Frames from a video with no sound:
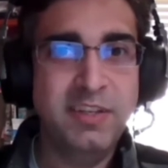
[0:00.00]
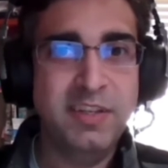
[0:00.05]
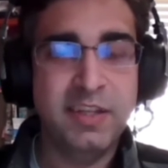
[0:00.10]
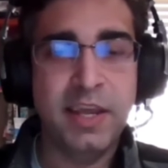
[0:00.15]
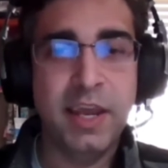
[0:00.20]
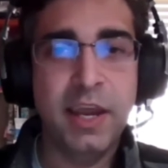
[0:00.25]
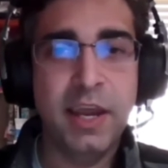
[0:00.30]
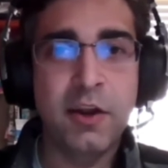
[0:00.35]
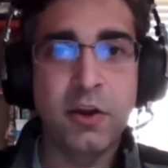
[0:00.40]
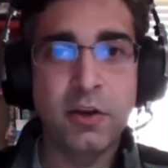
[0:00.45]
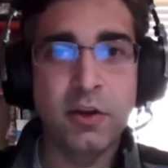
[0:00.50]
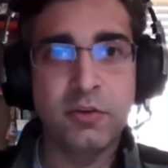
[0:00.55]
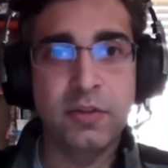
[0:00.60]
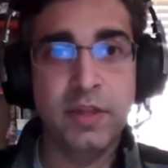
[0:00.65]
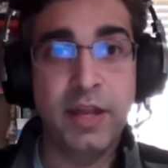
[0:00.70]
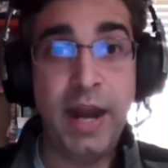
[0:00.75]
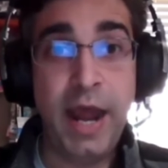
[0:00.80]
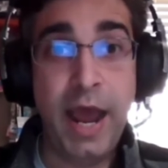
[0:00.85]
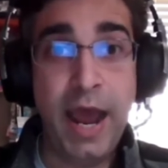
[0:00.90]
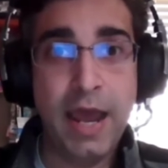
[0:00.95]
the character
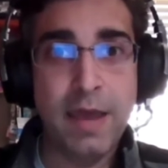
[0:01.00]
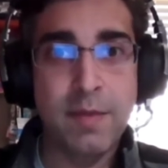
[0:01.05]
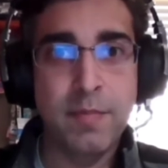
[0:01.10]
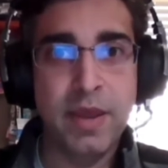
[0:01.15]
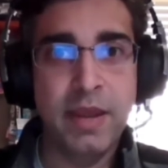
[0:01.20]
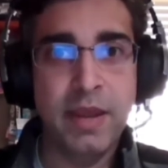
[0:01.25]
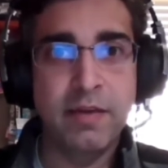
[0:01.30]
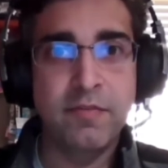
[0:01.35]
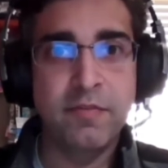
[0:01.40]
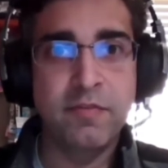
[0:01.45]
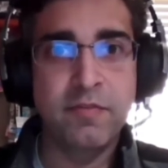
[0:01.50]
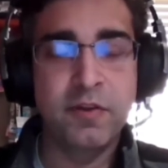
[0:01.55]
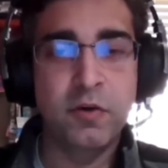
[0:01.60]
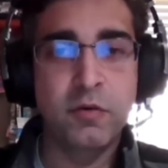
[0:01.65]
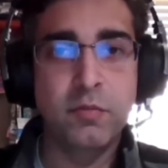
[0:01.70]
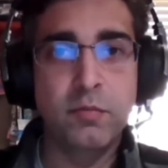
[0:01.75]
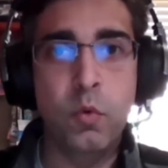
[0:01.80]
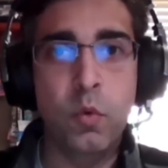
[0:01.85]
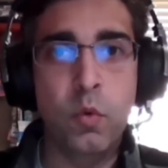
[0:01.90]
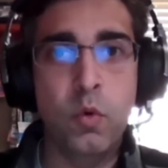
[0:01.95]
that I made feel
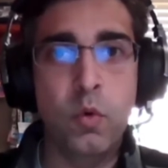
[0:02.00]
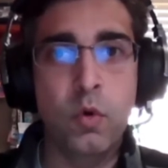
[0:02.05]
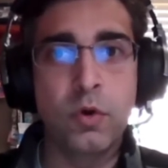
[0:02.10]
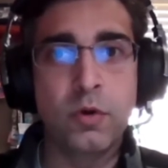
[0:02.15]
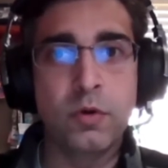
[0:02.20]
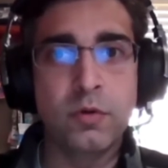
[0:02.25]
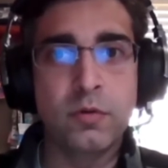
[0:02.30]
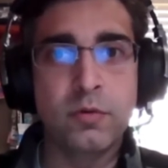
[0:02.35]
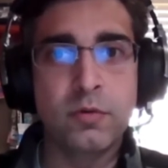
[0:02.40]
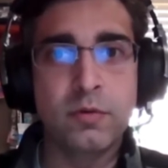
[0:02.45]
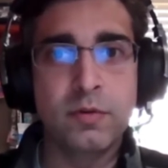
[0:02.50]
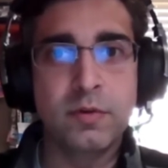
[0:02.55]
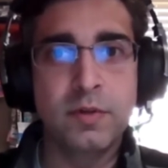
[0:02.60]
more